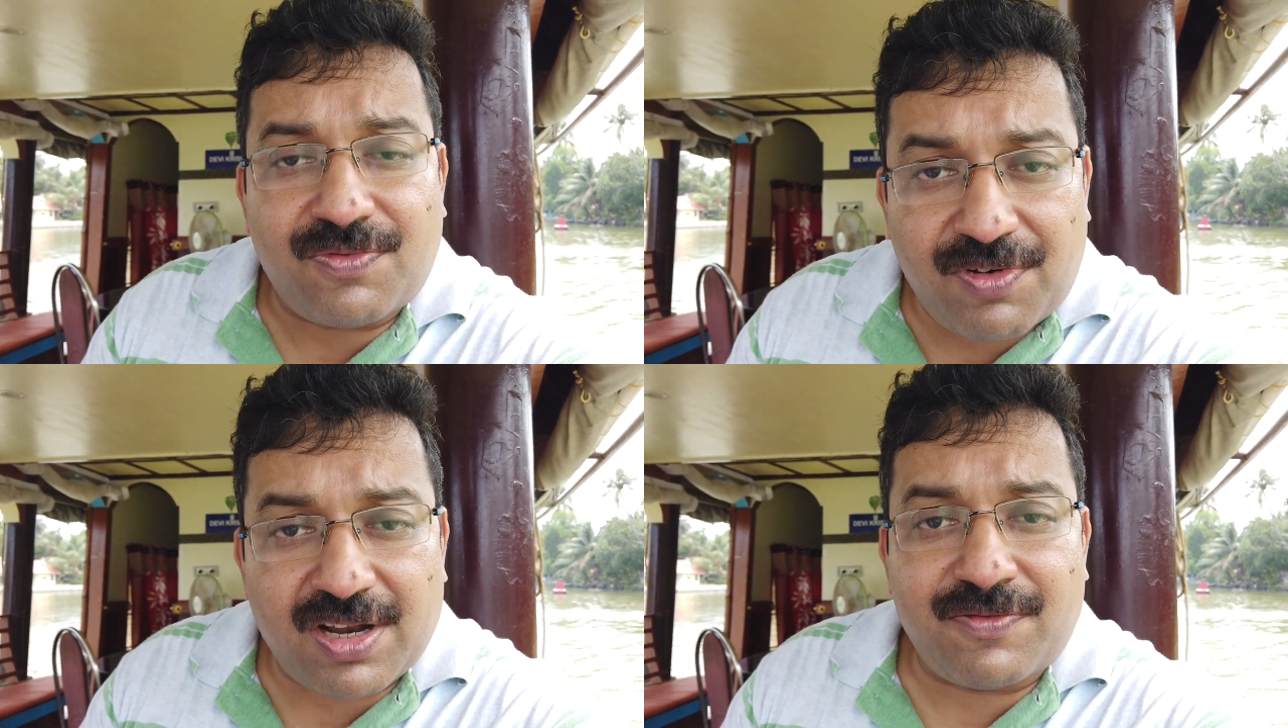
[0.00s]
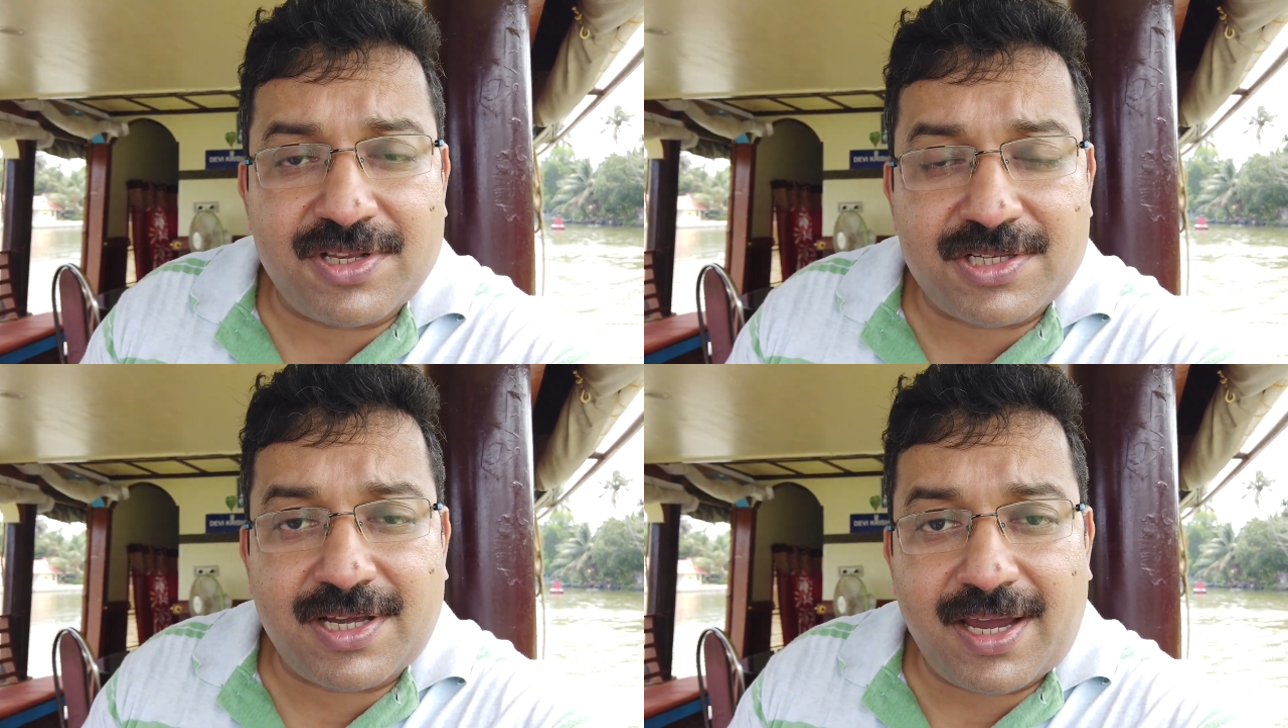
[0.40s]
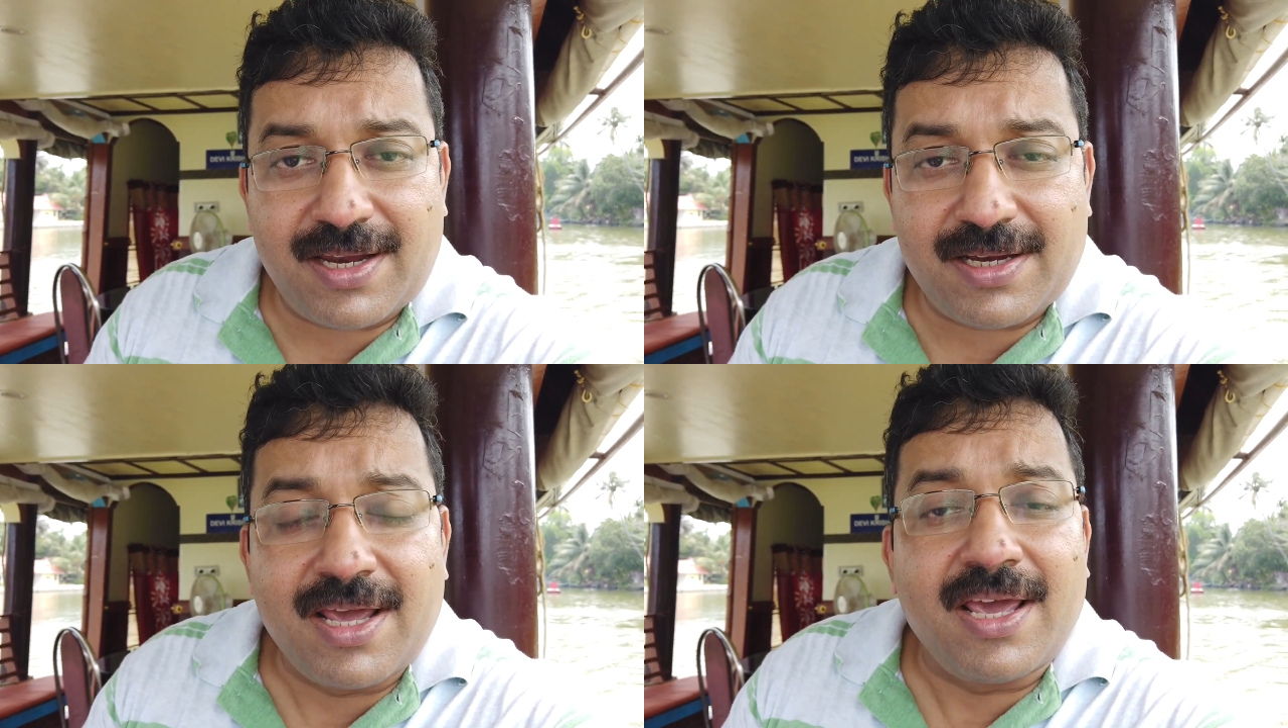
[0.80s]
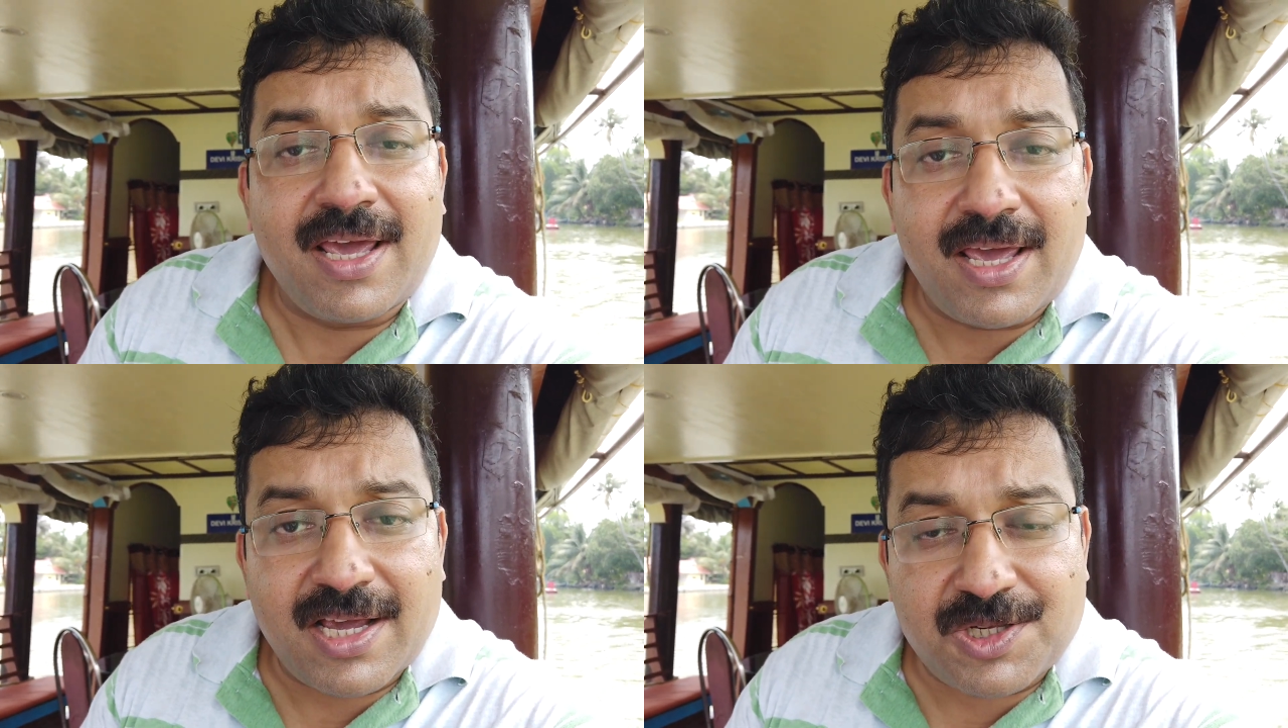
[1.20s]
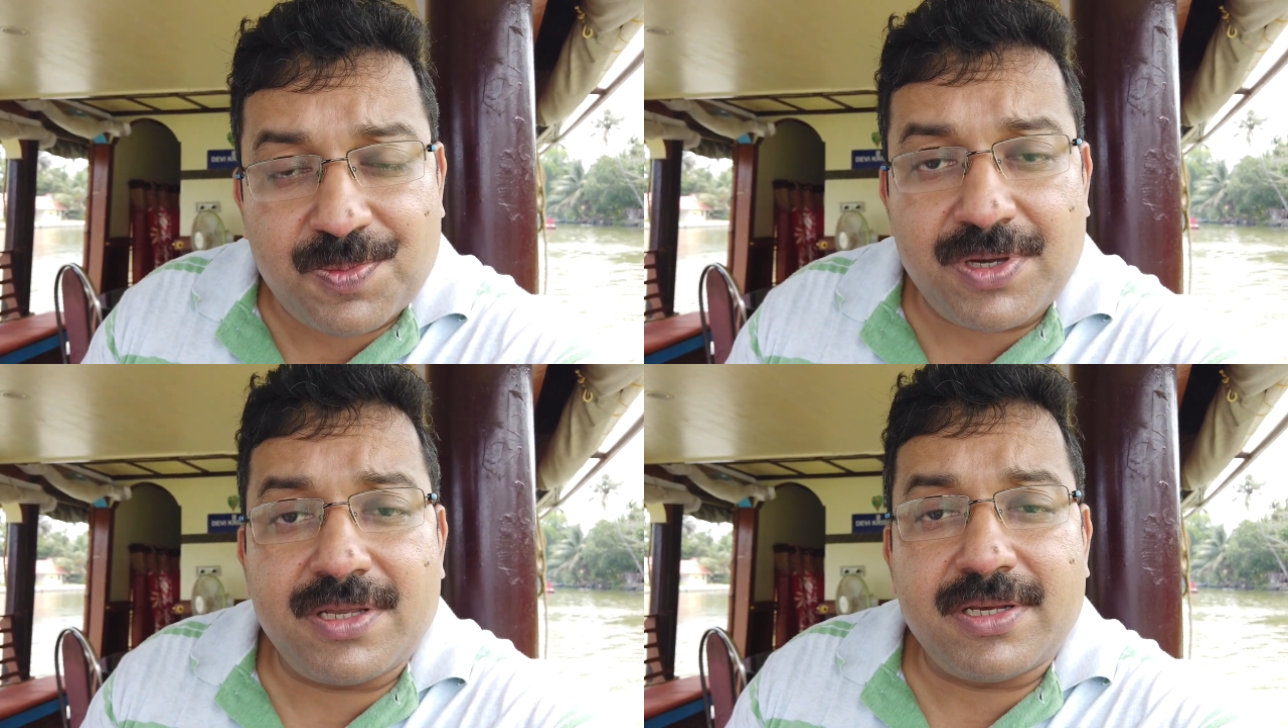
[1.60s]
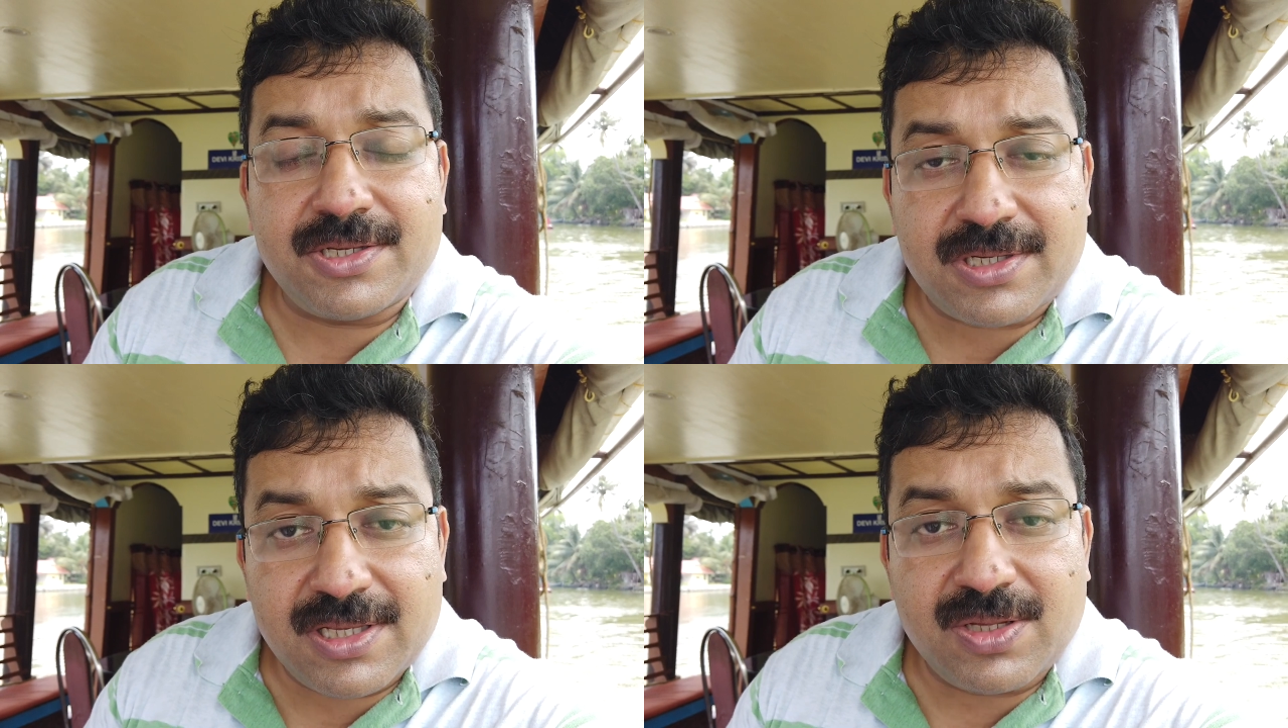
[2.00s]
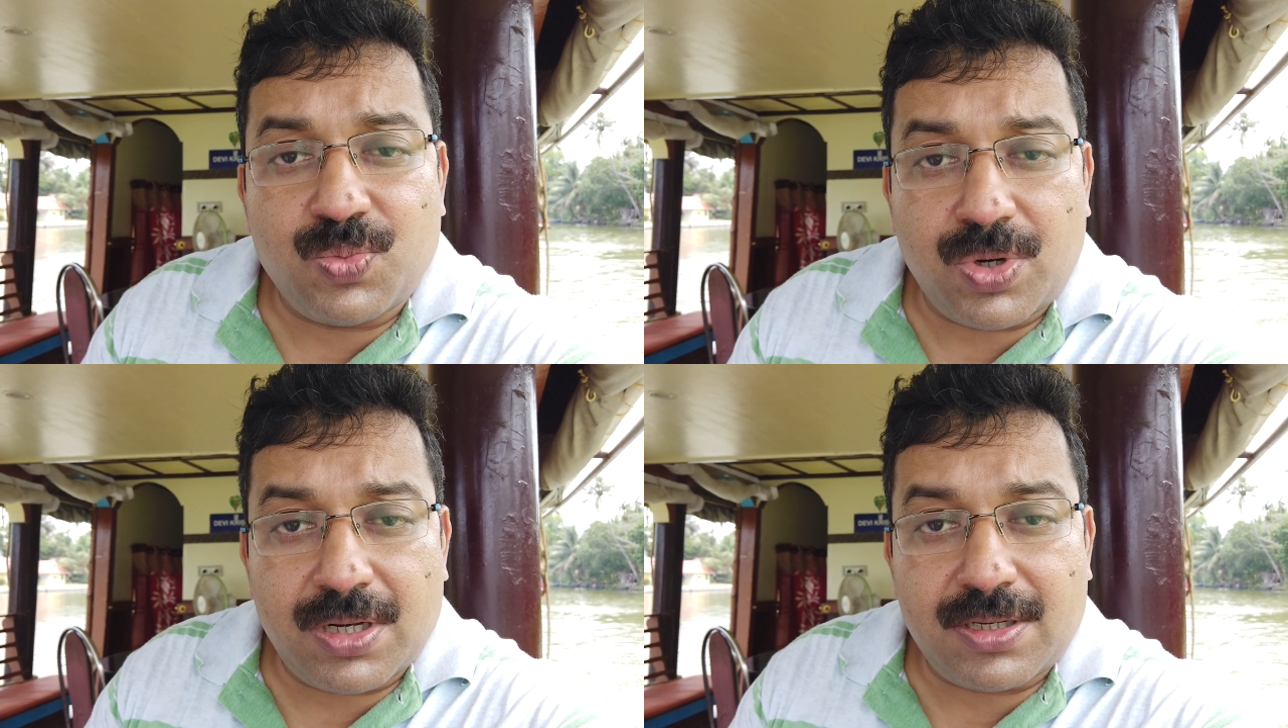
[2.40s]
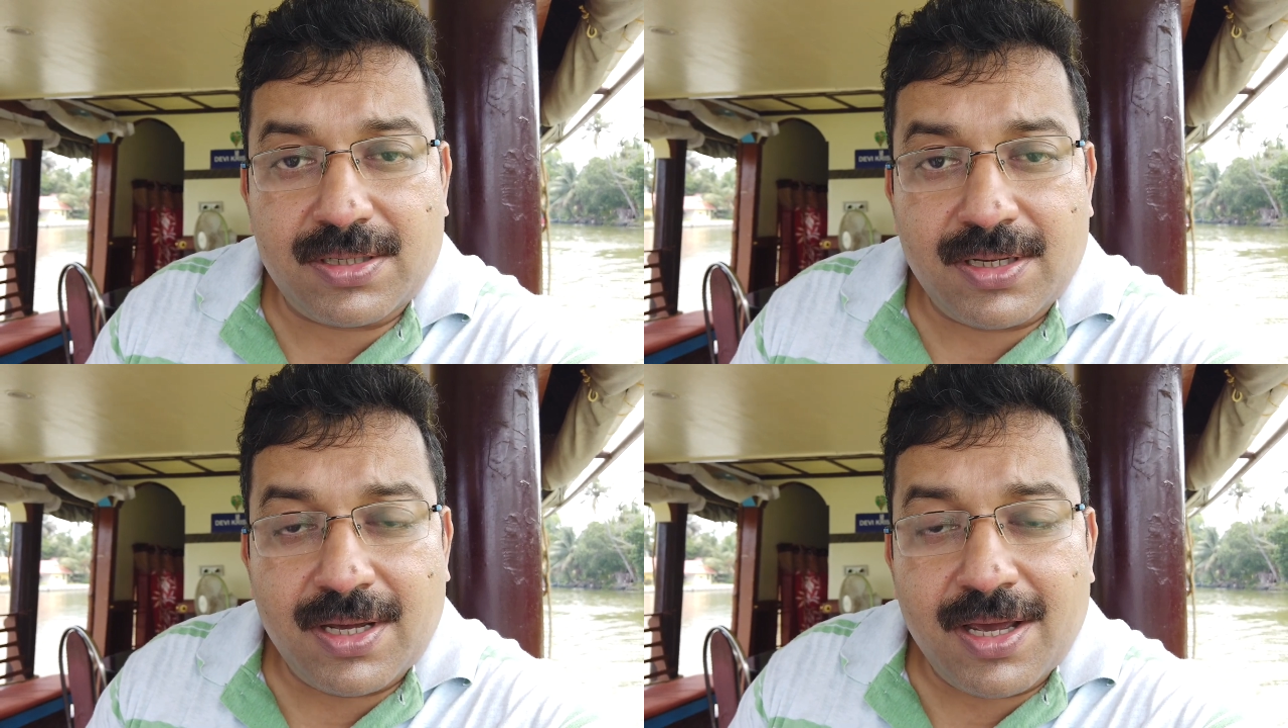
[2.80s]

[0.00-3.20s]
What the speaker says: one of its kind experience in the world.